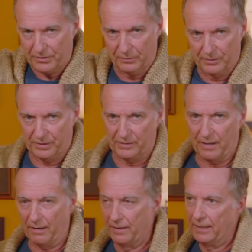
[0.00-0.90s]
The grizzly's
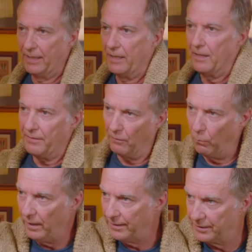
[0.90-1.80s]
there. The
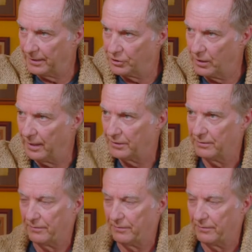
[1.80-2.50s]
winds had changed.